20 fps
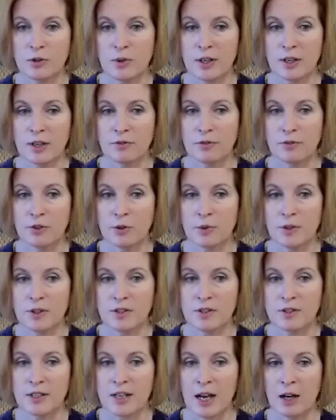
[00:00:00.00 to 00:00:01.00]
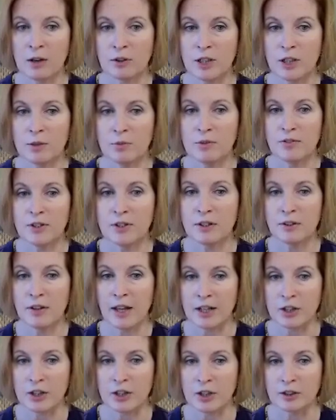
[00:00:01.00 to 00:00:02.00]
to influence the outcome of an
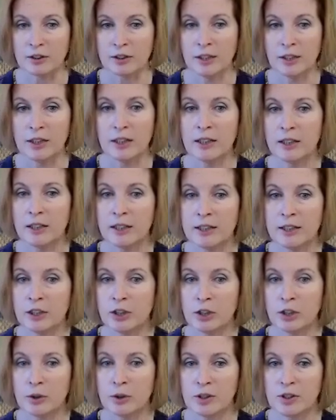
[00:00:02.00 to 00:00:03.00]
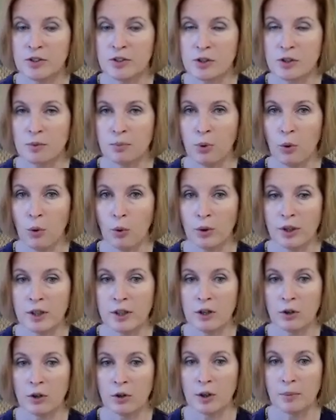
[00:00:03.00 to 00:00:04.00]
election, including
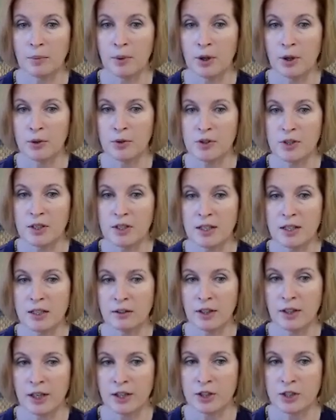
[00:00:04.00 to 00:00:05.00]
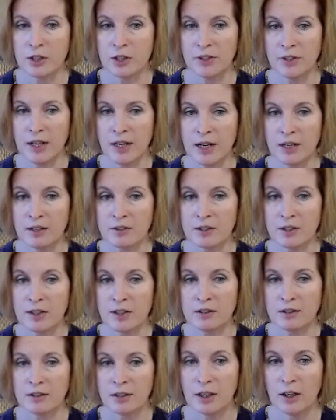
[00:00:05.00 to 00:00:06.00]
supporting or opposing the election of a
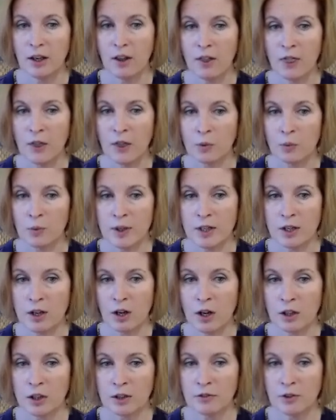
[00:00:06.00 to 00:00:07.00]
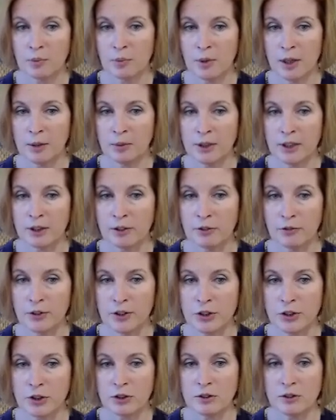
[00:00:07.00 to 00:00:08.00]
candidate, the recall of a public
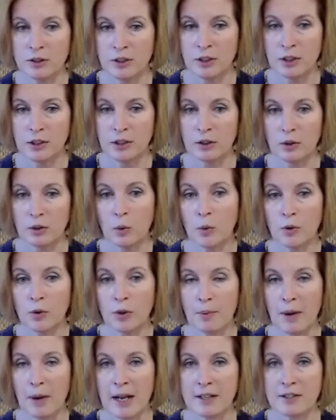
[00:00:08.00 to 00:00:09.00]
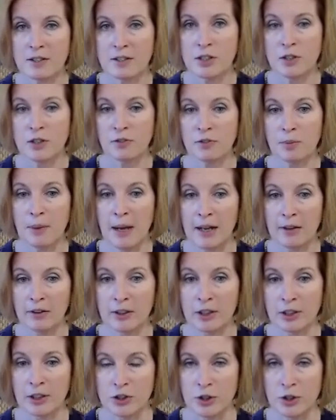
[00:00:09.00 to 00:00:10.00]
official, or the passage of a
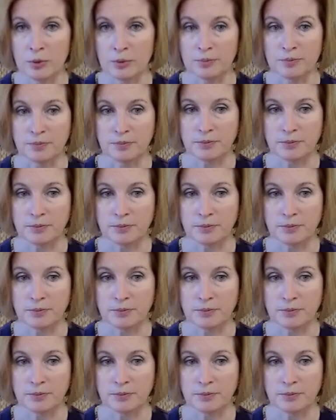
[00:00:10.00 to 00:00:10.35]
ballot issue.